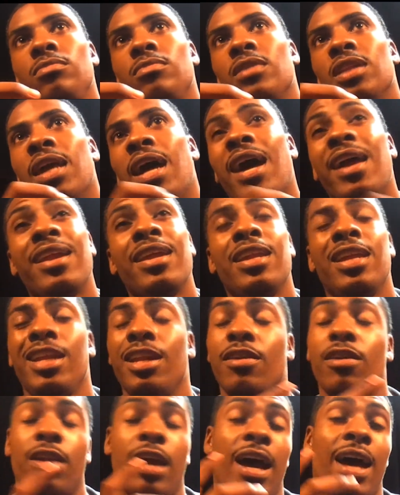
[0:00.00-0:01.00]
I
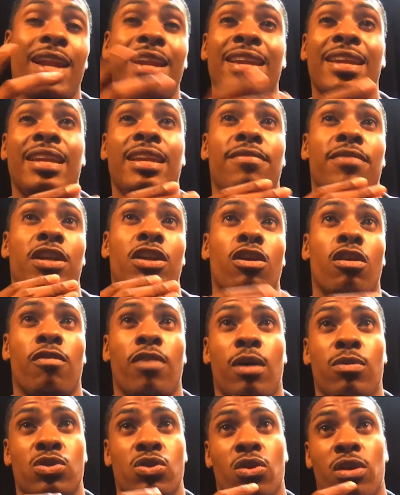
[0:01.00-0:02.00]
didn't even know if I
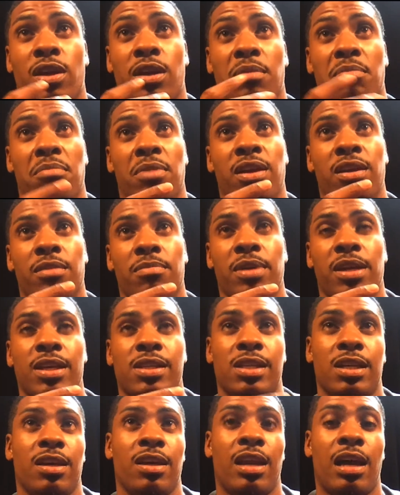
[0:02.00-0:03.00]
was going to commit because
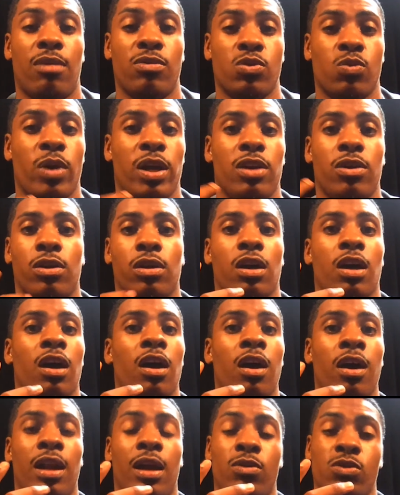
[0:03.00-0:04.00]
again, I was waiting on
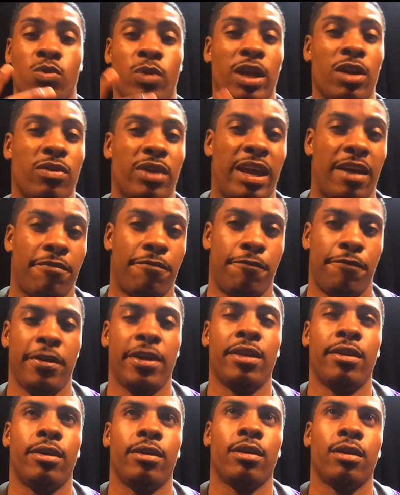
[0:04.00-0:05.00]
God. I was waiting on that
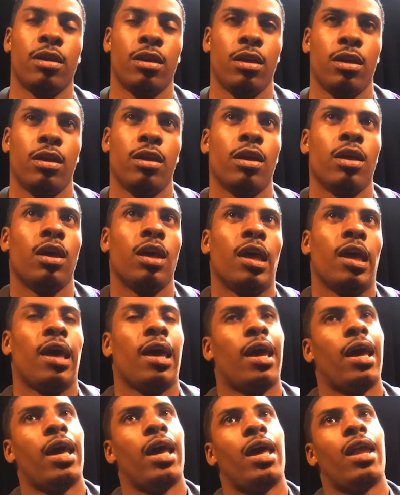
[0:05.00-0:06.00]
feeling.
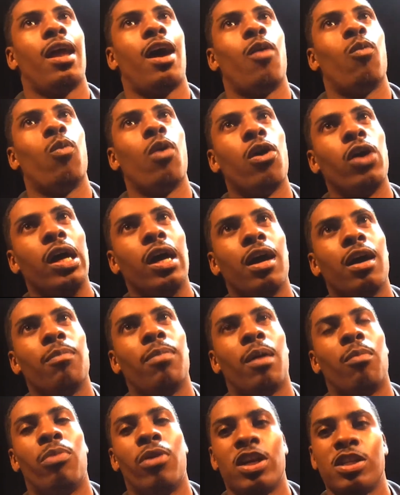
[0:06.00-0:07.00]
And I woke up, I
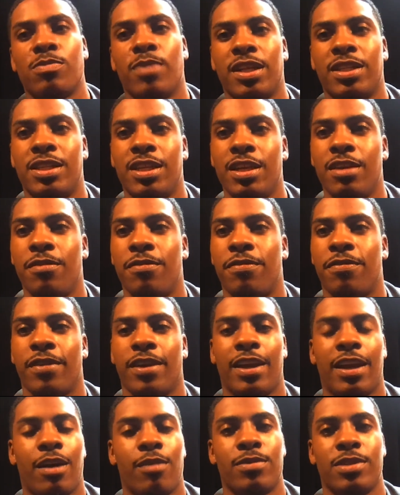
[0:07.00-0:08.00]
brushed my teeth,
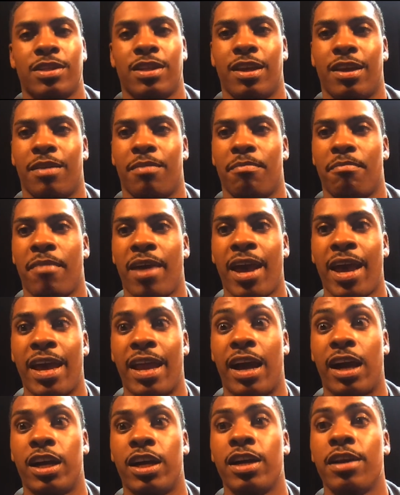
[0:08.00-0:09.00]
and I was like, man,
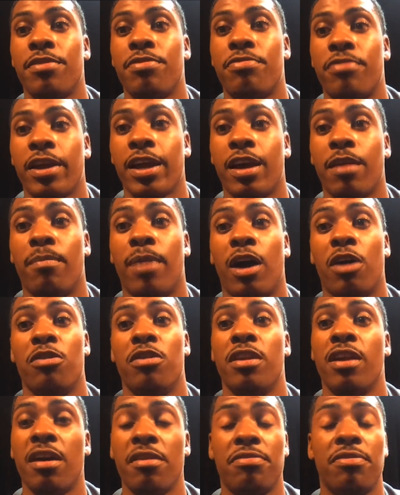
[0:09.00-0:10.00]
I couldn't think about
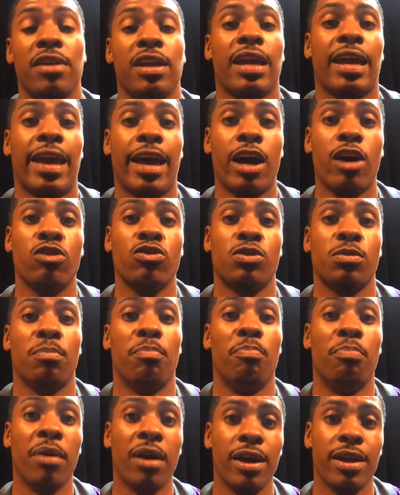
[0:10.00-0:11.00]
nothing else
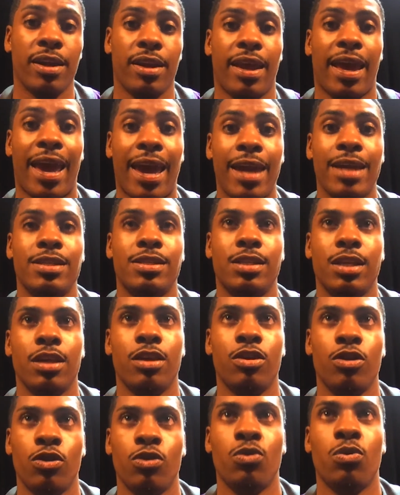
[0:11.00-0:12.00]
but
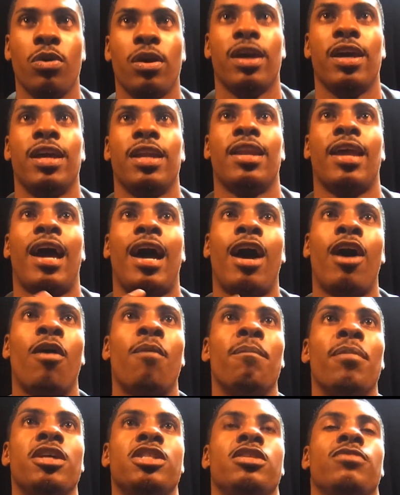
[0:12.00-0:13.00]
ACU and how
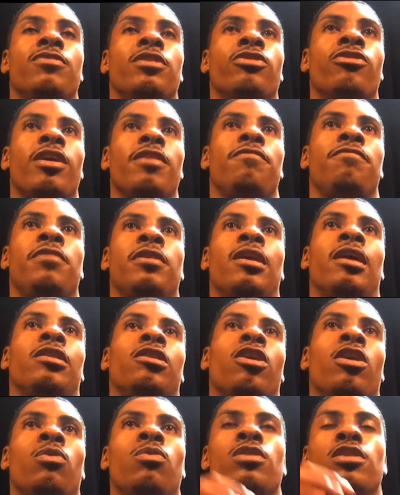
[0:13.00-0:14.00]
much of a great fit I
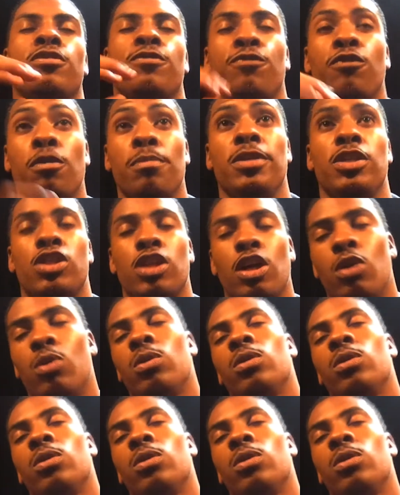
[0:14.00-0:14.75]
thought it was for me. So,